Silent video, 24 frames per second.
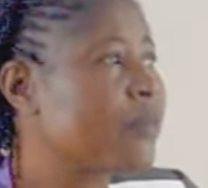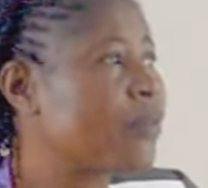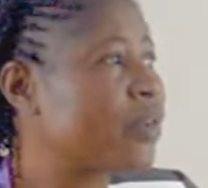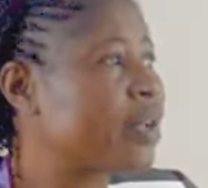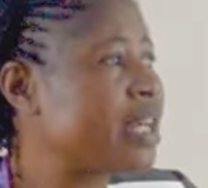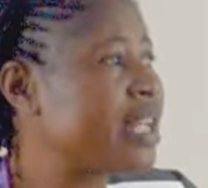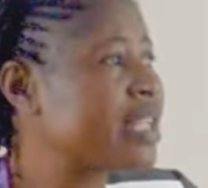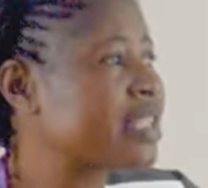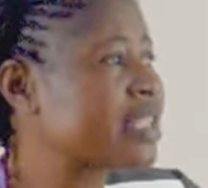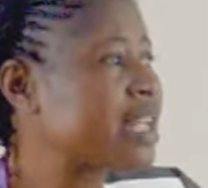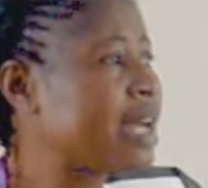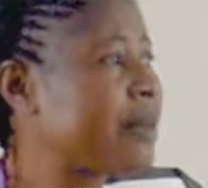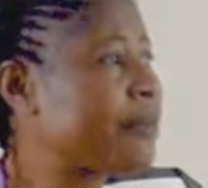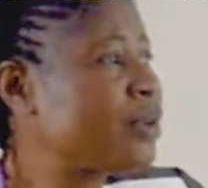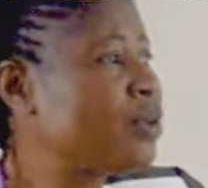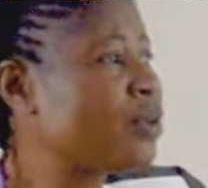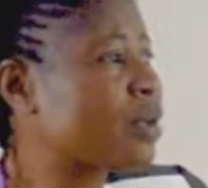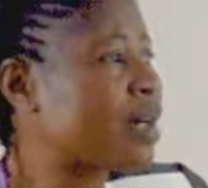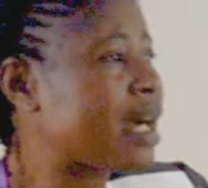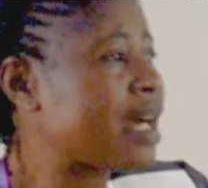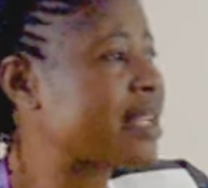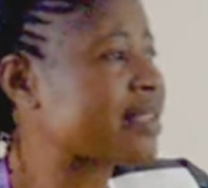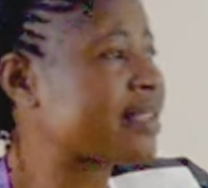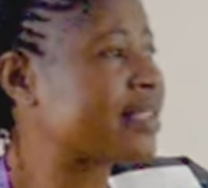For example,
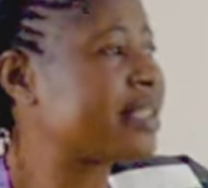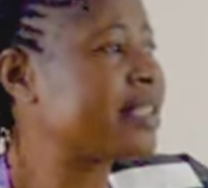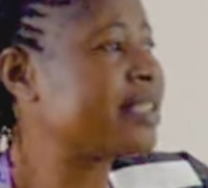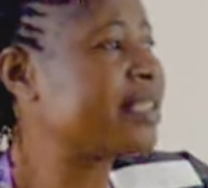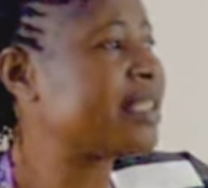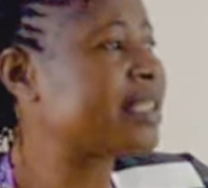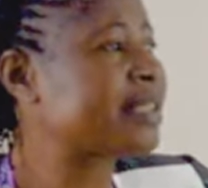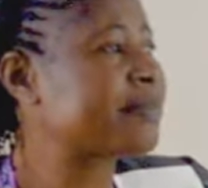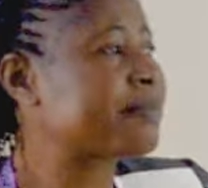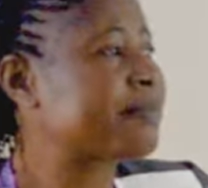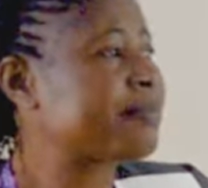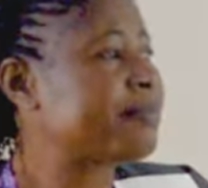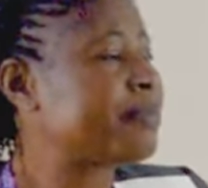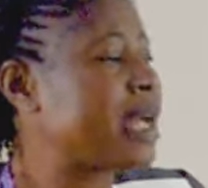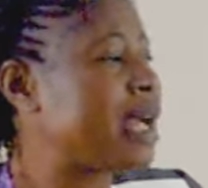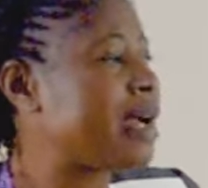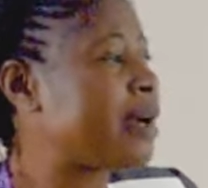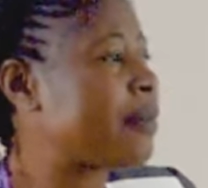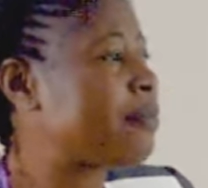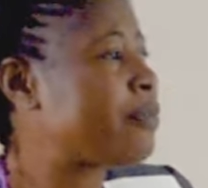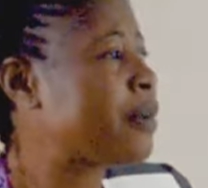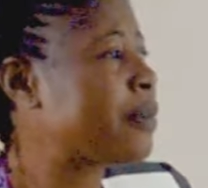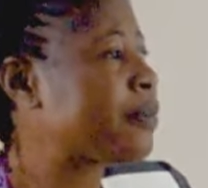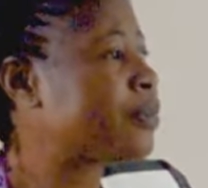you can see these
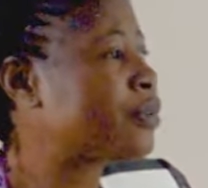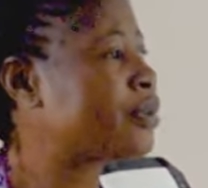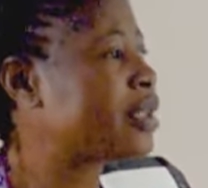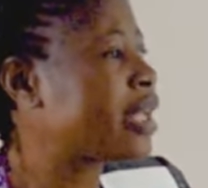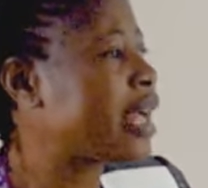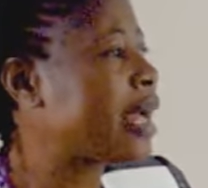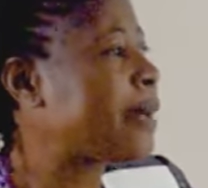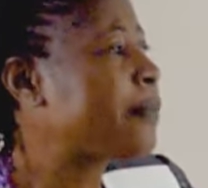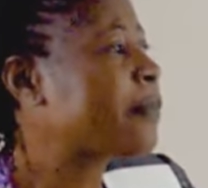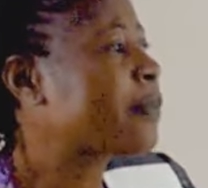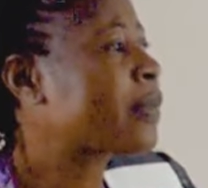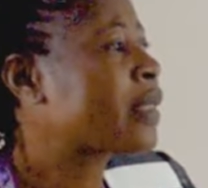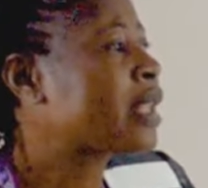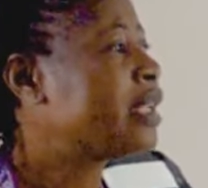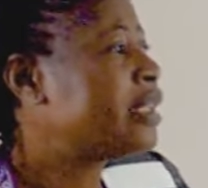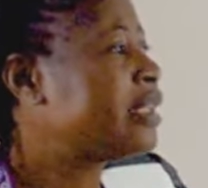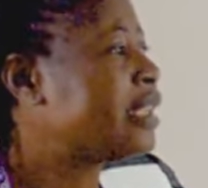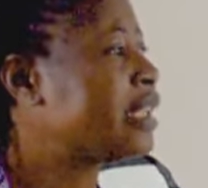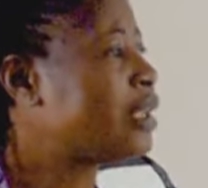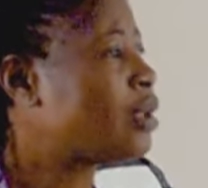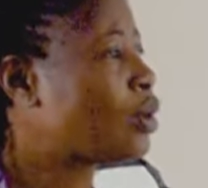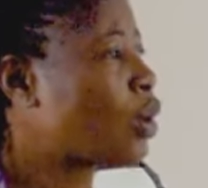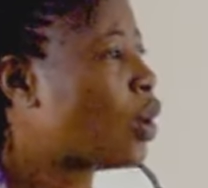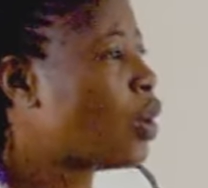people here,
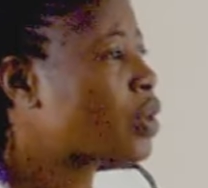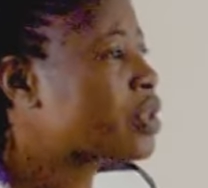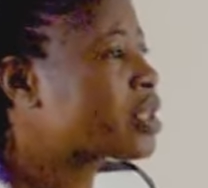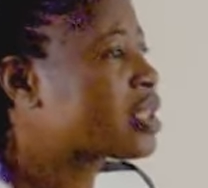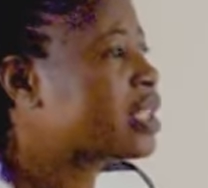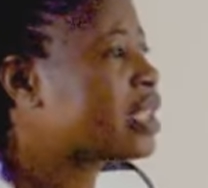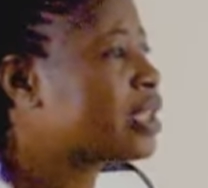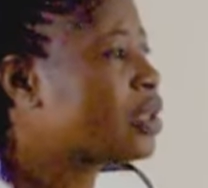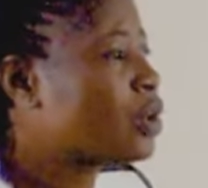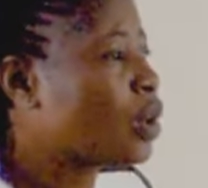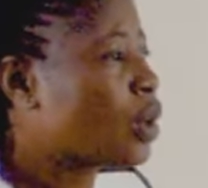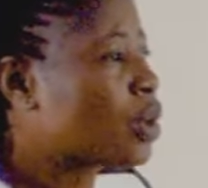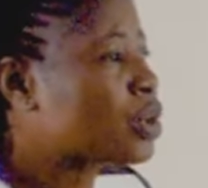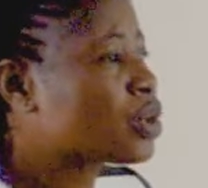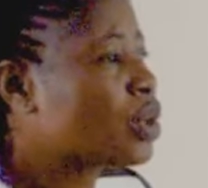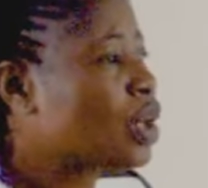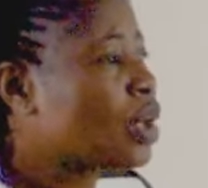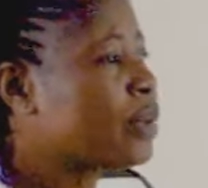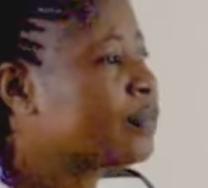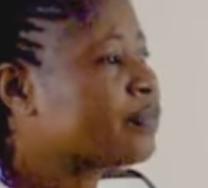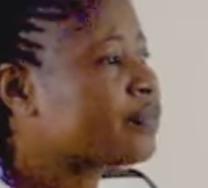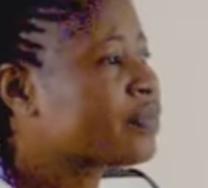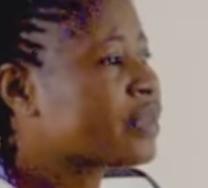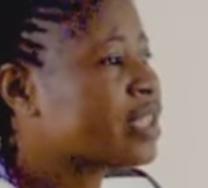the nurse, the
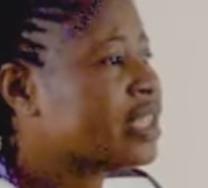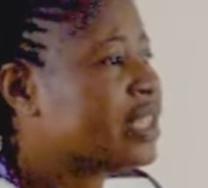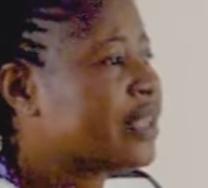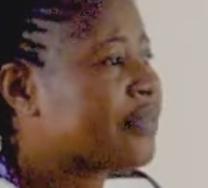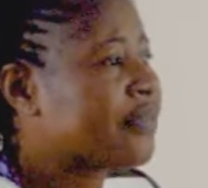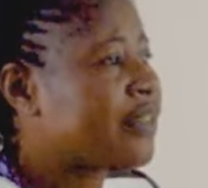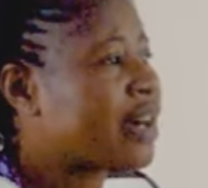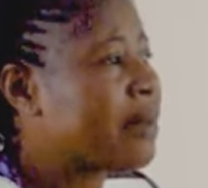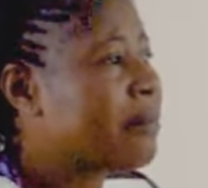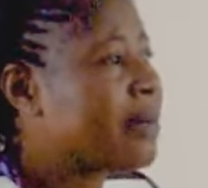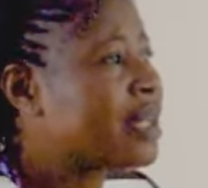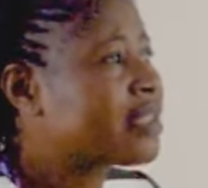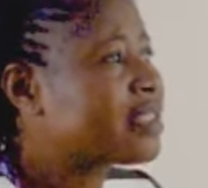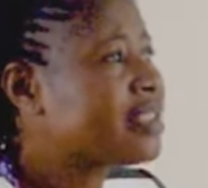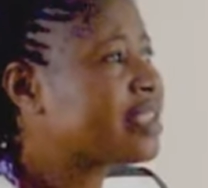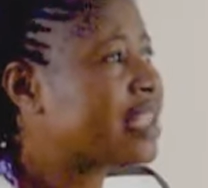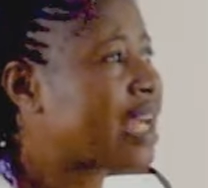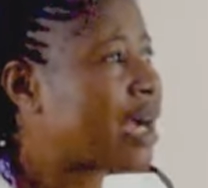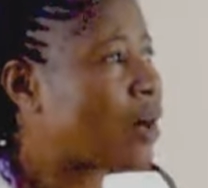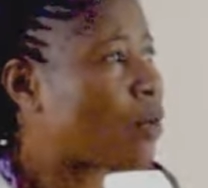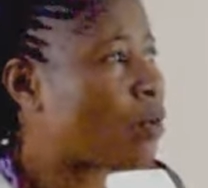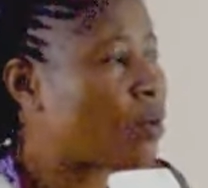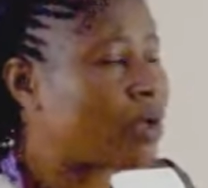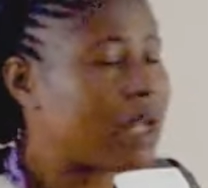doctor, the pharmacy,
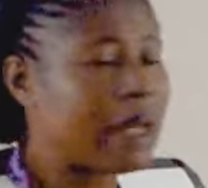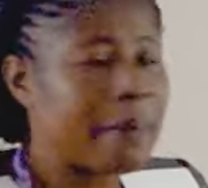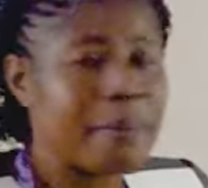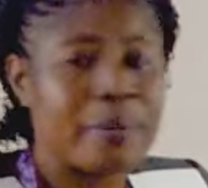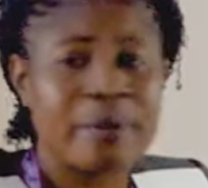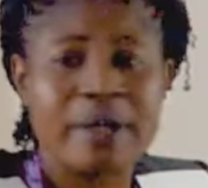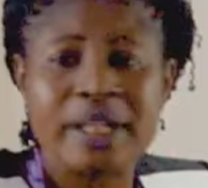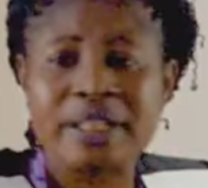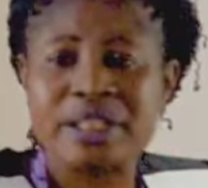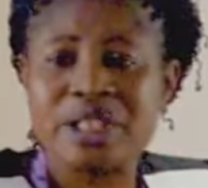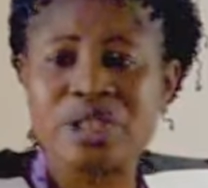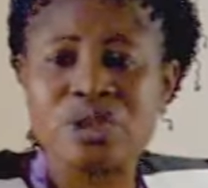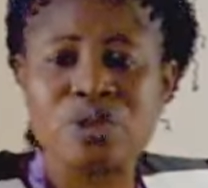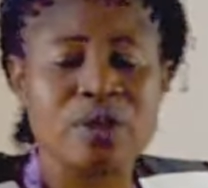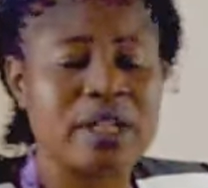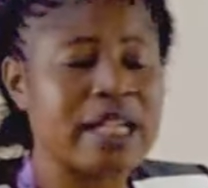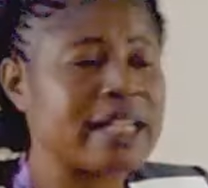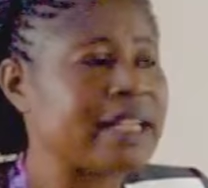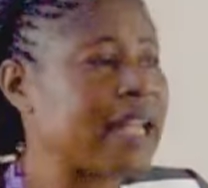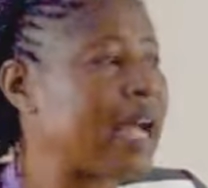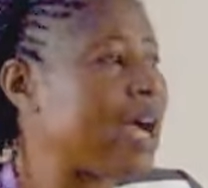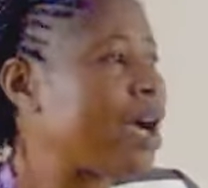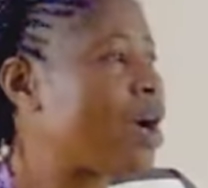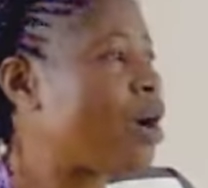they are collaborating
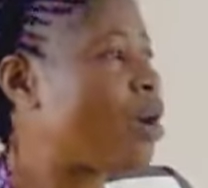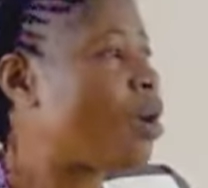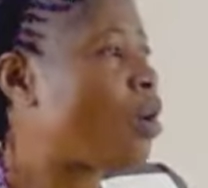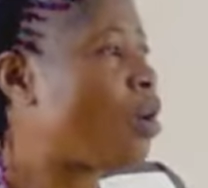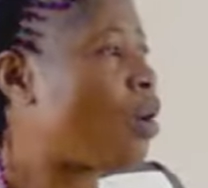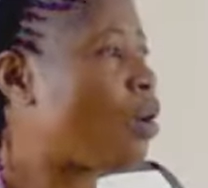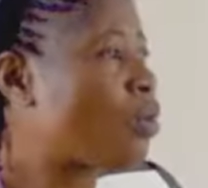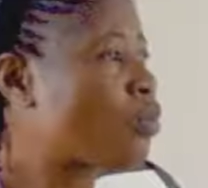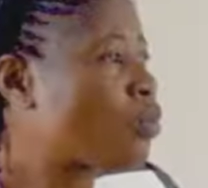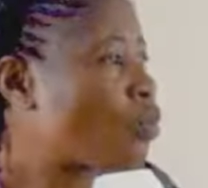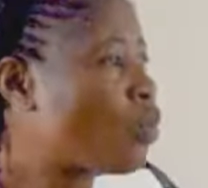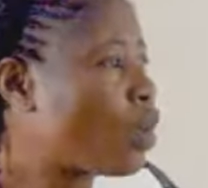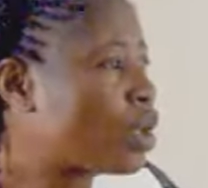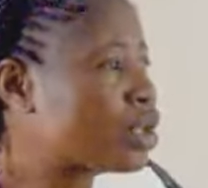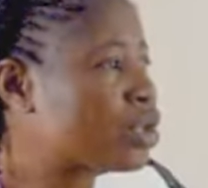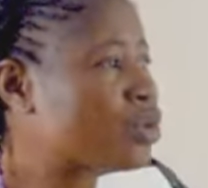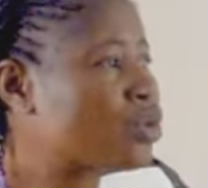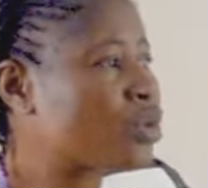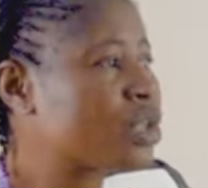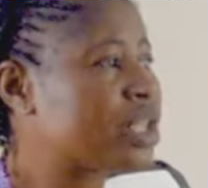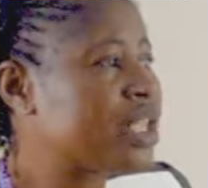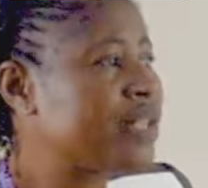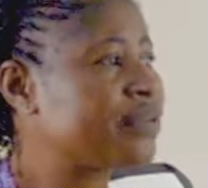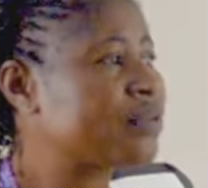together on what
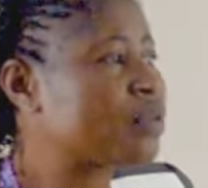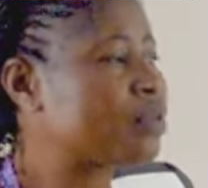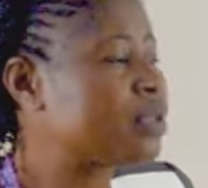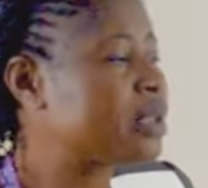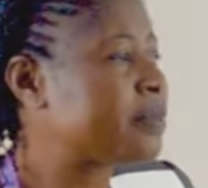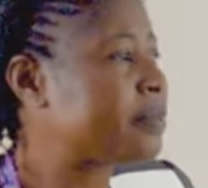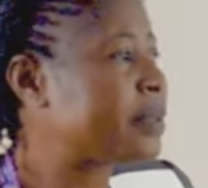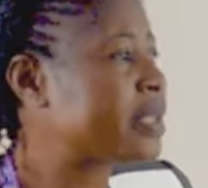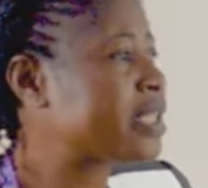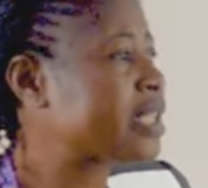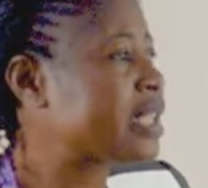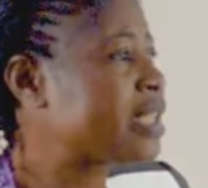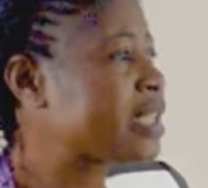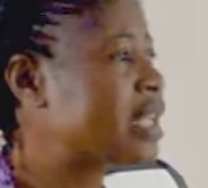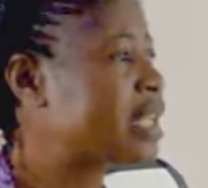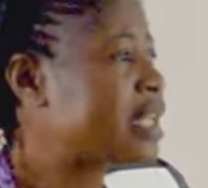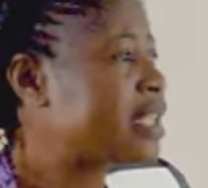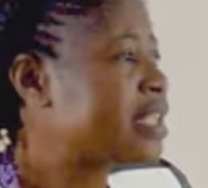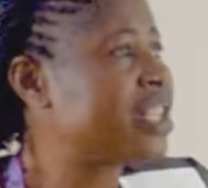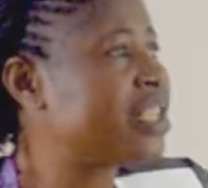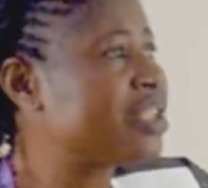to give to the patient.